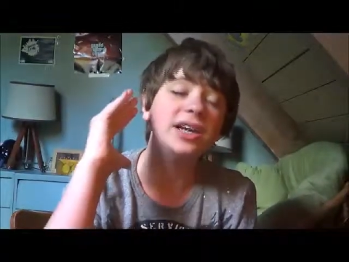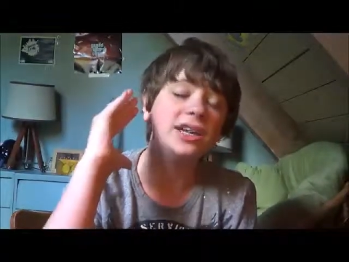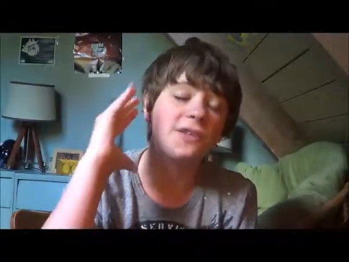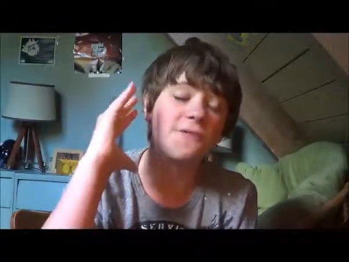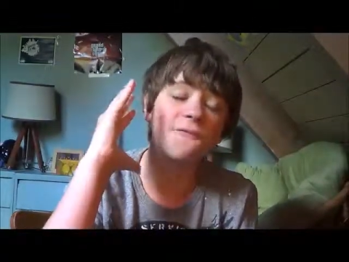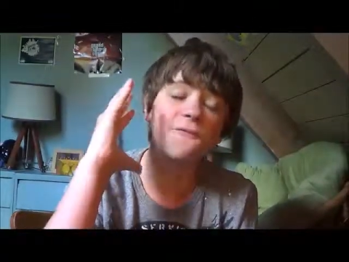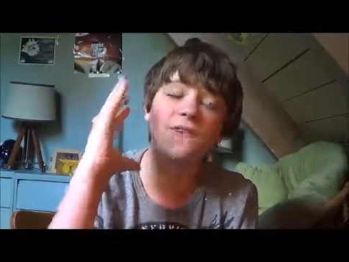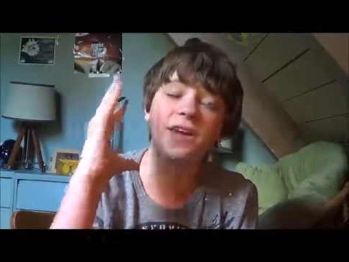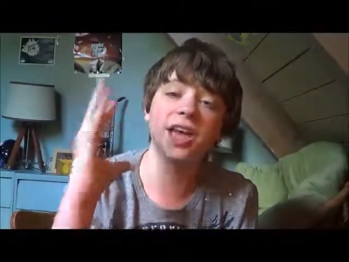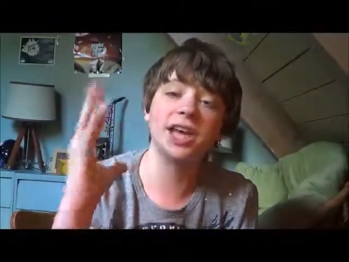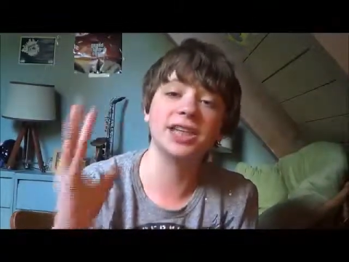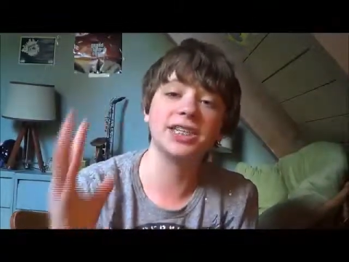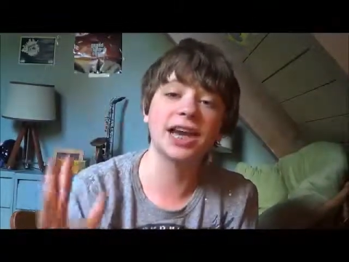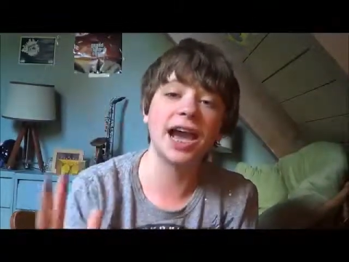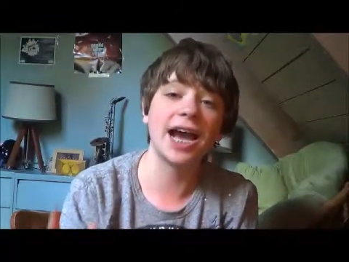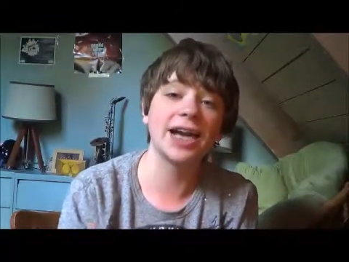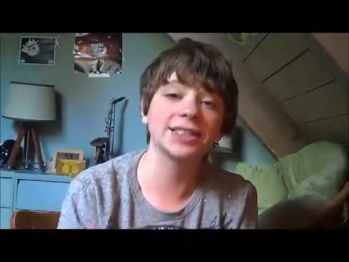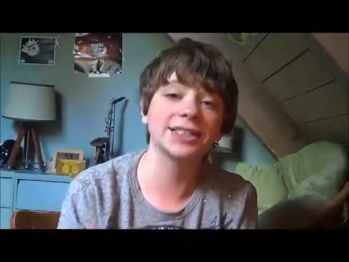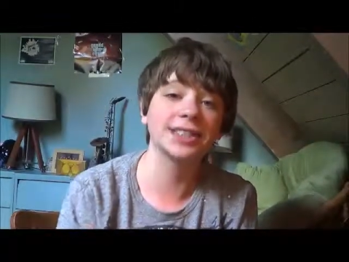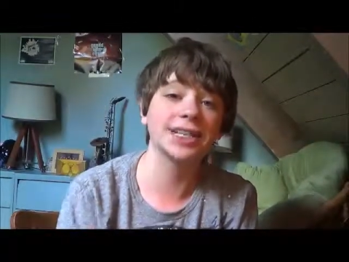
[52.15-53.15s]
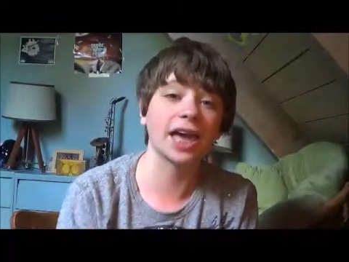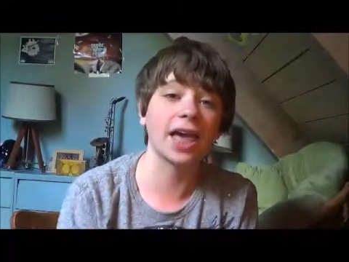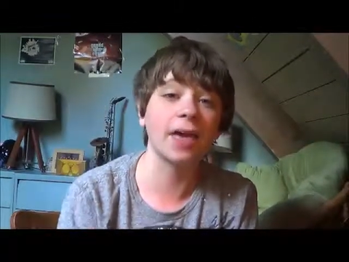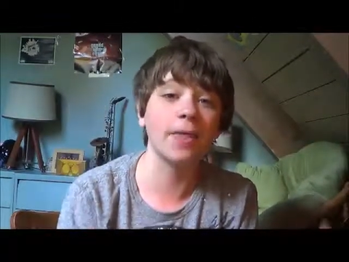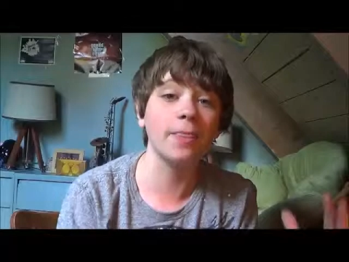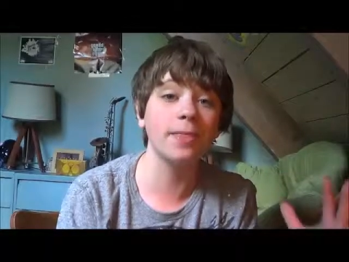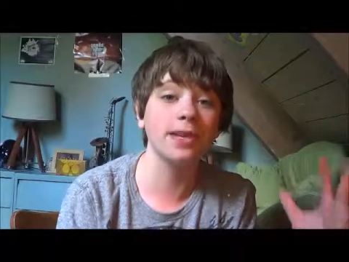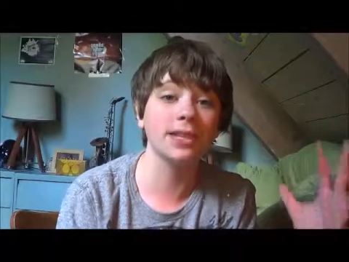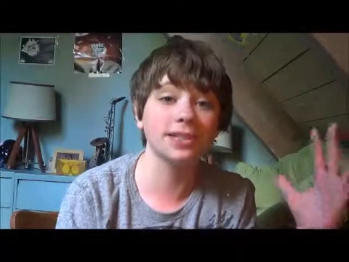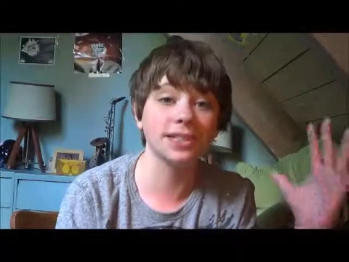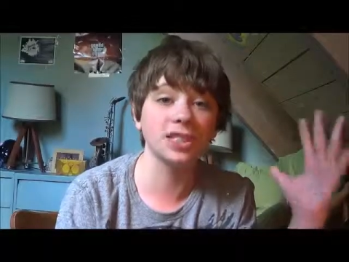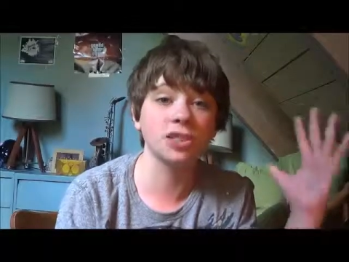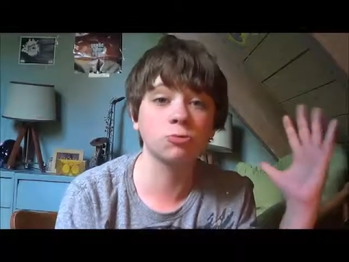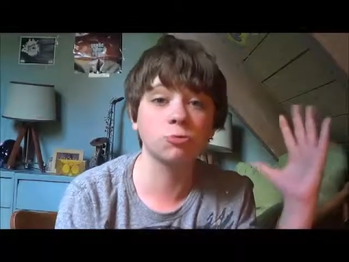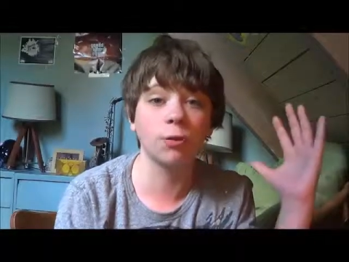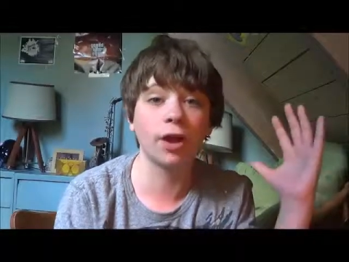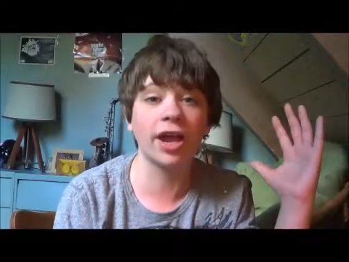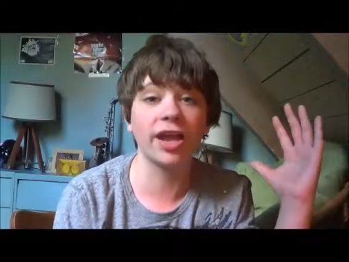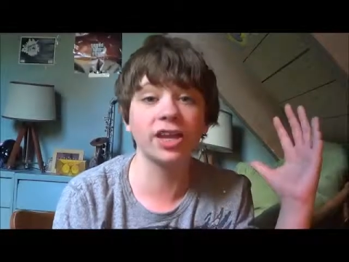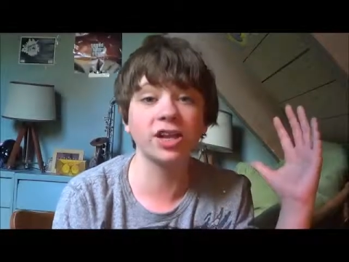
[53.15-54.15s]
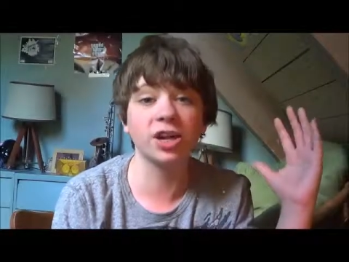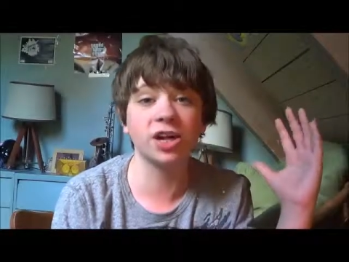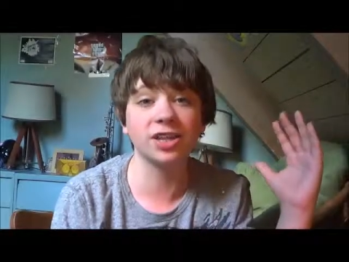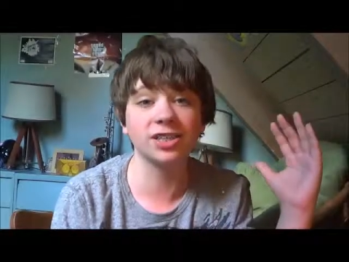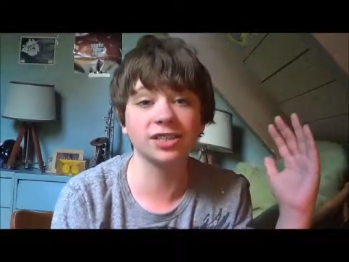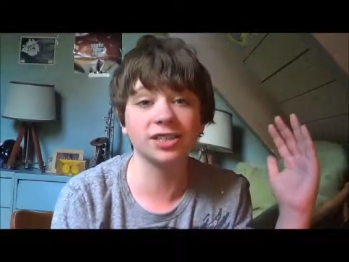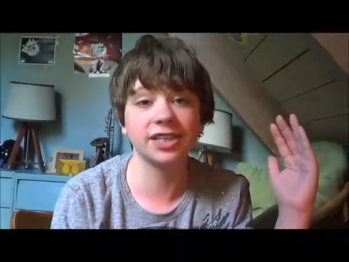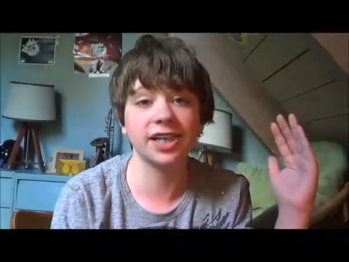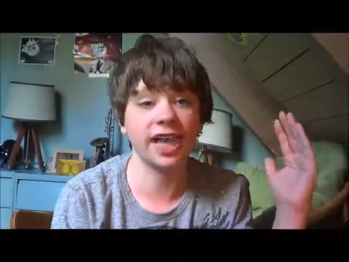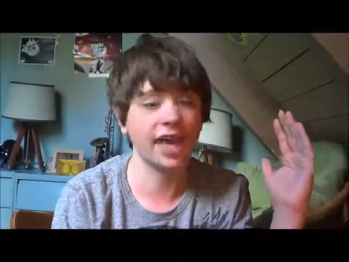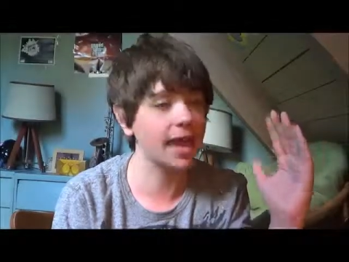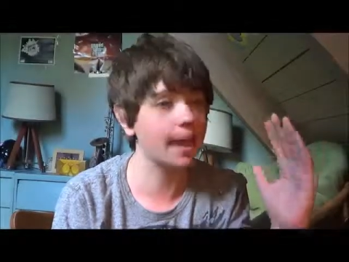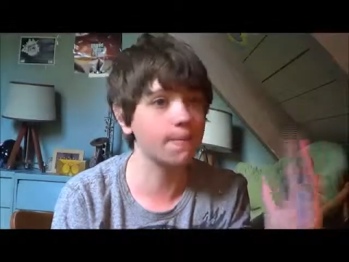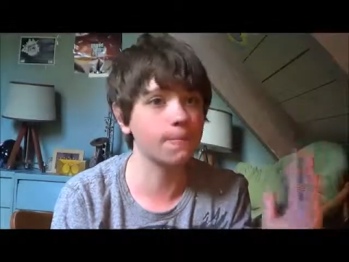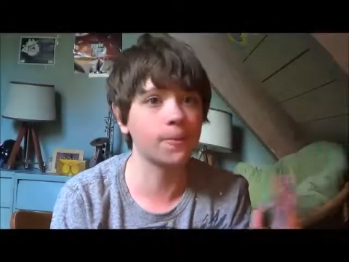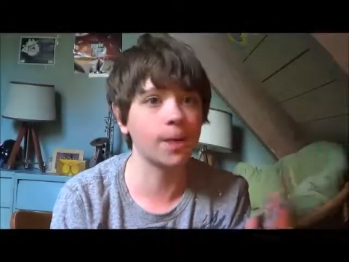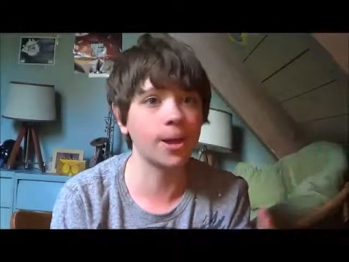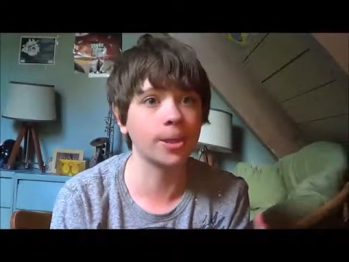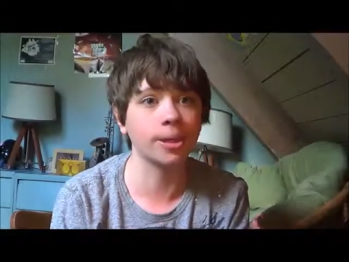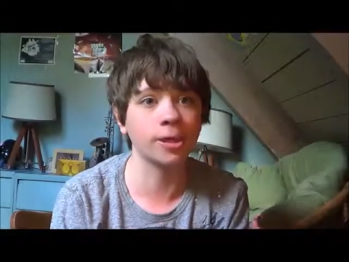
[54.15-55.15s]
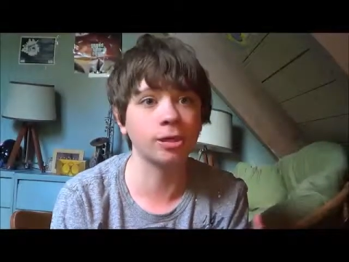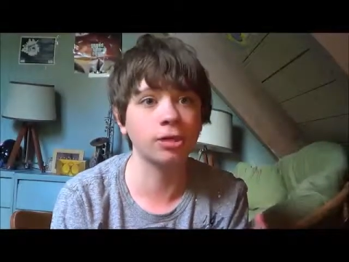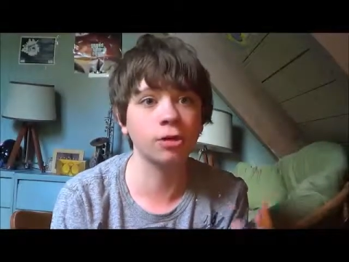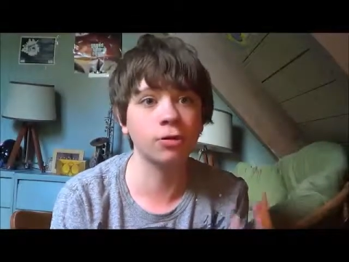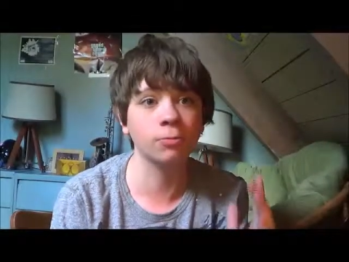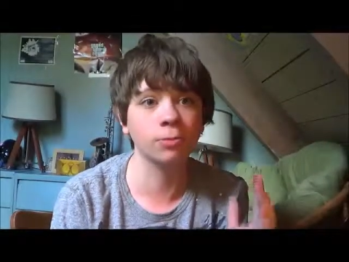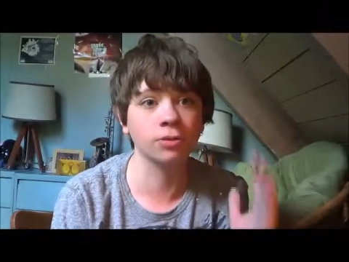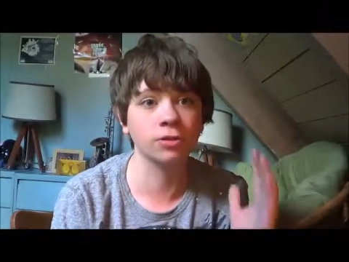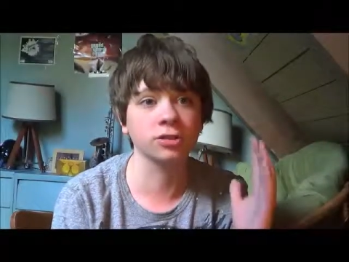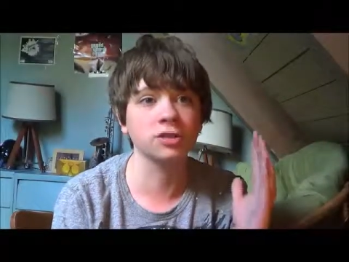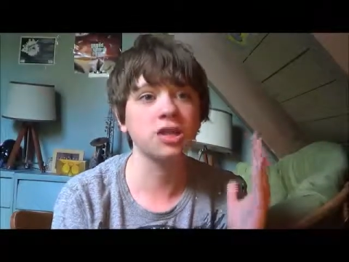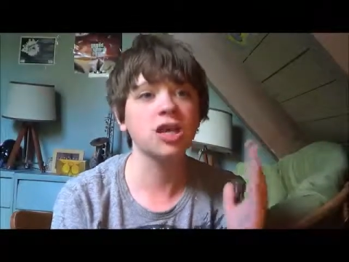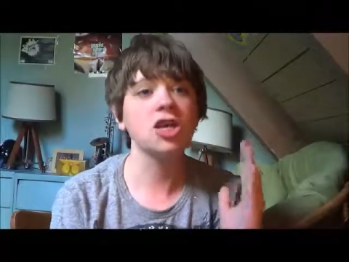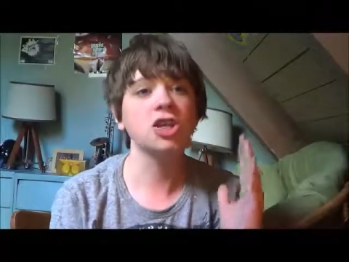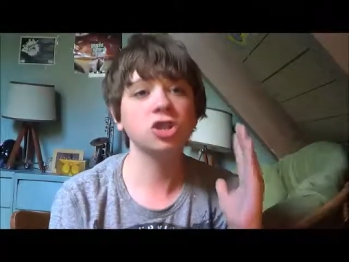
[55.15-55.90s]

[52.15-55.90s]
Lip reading: it's fantastic, and this is Ryan Gosling and Bradley Cooper's